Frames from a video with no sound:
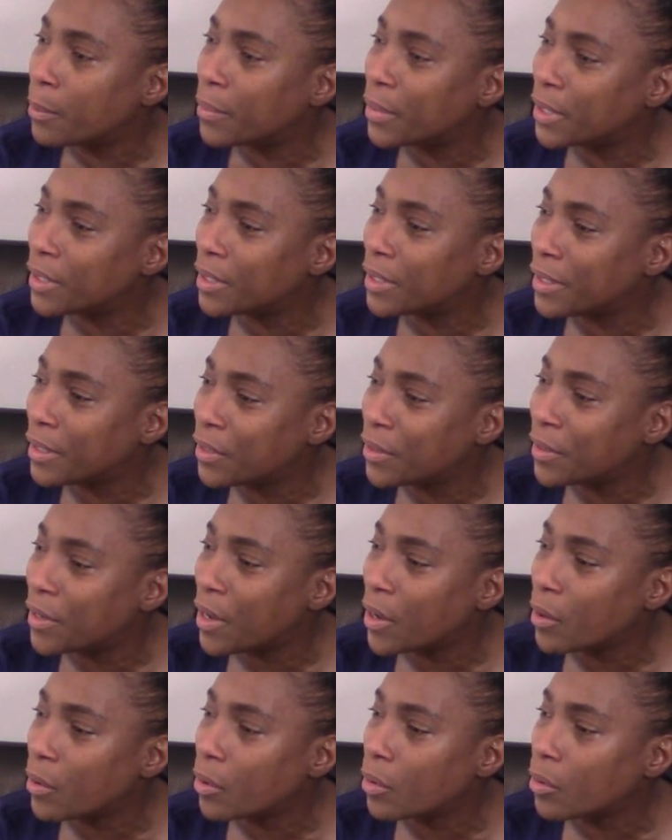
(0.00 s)
But you
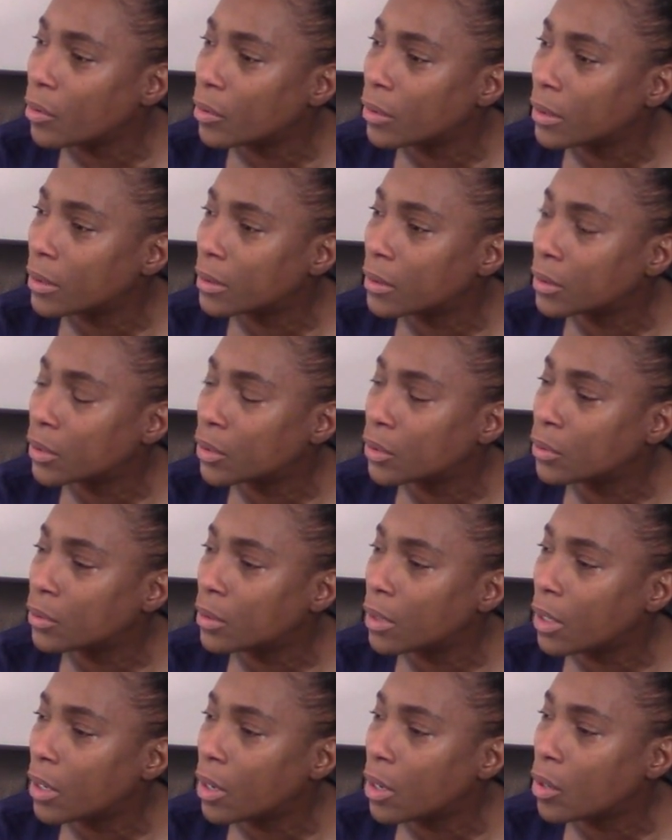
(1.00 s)
know, through the
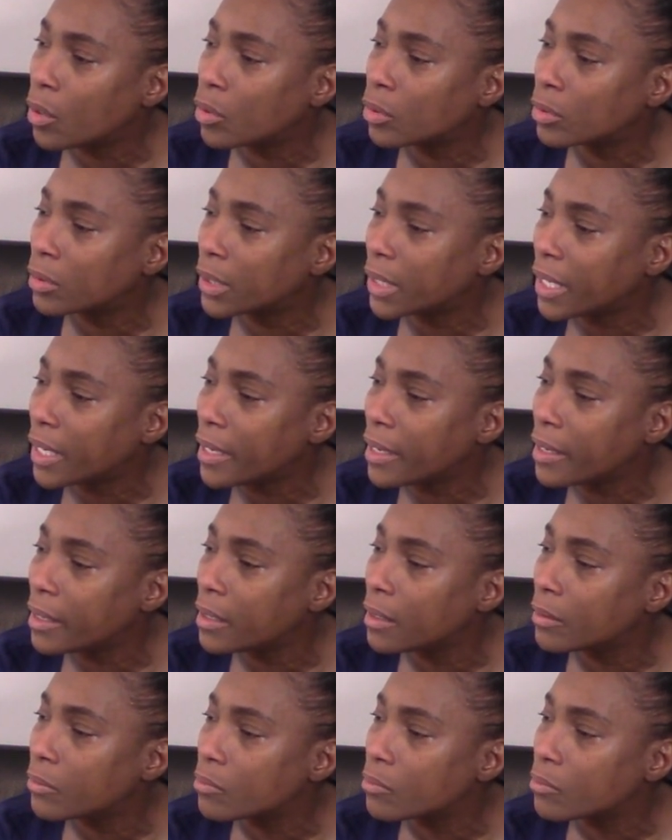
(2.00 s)
whole thing,